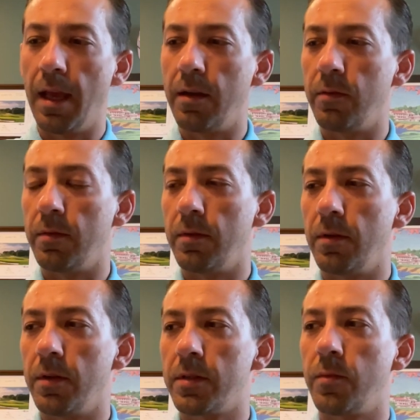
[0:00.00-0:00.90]
And
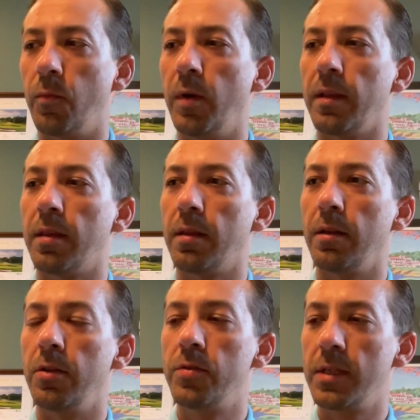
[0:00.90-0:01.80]
with
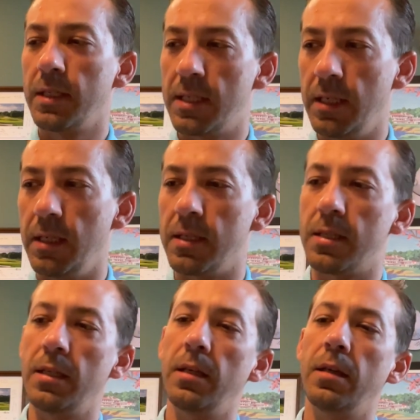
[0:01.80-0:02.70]
using
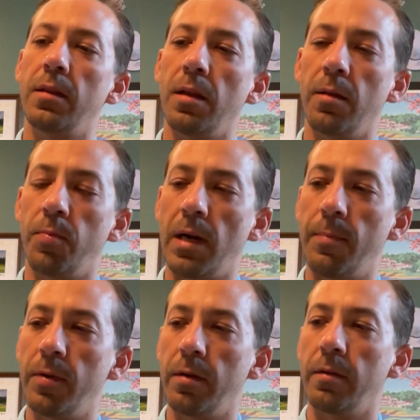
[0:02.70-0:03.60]
CEC and
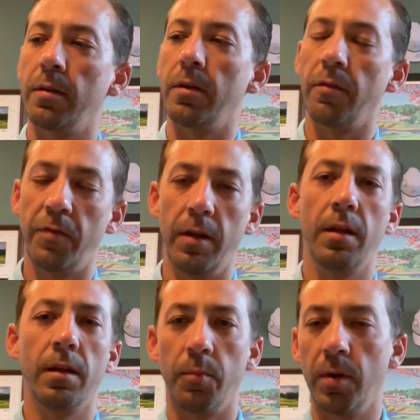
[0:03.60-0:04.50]
proper,
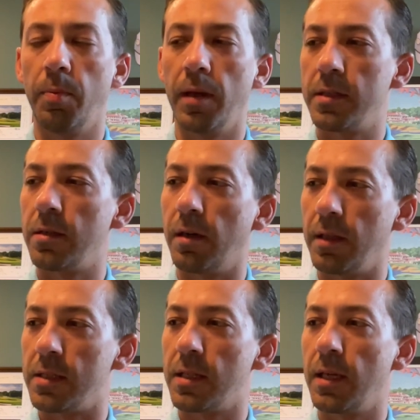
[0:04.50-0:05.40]
feeding and pre-plants and all
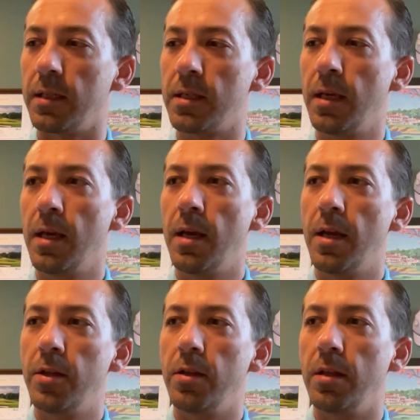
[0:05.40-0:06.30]
these things,
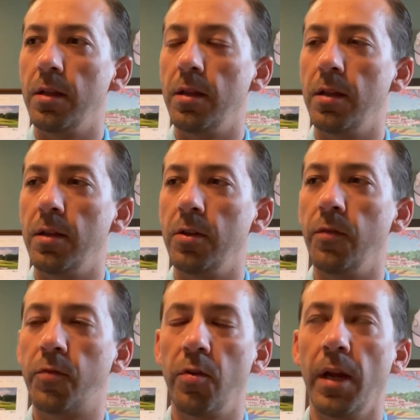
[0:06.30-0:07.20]

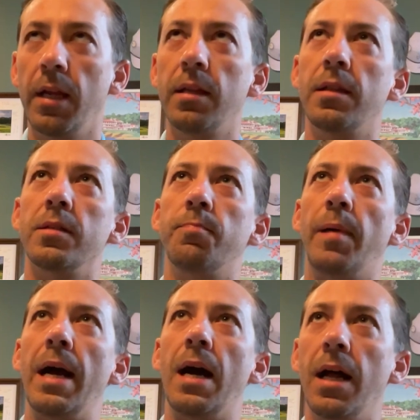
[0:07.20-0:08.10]
you've created this
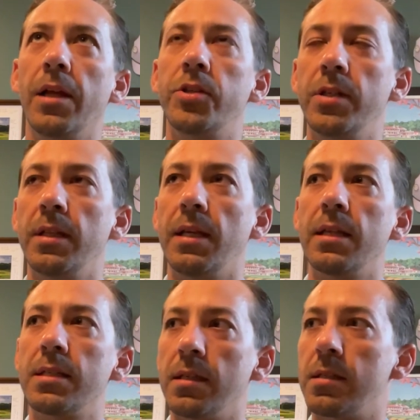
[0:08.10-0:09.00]
biology in
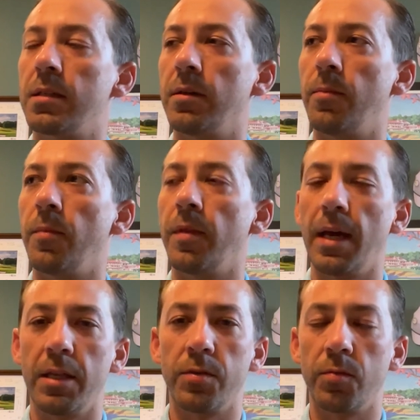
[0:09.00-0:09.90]
that system
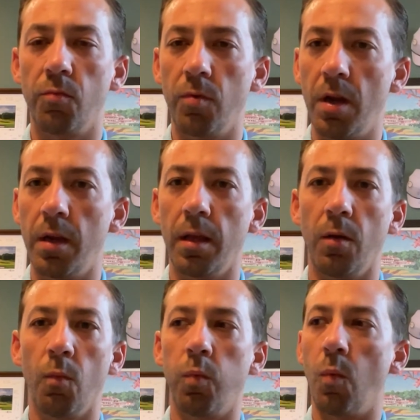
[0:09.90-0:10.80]
that is
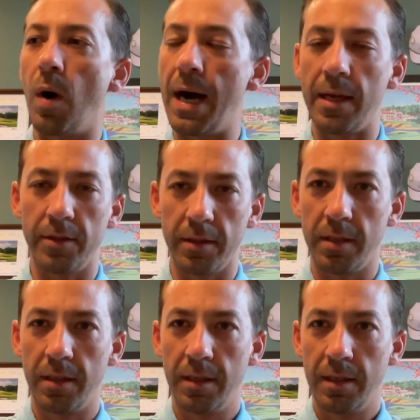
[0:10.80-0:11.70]
running wild.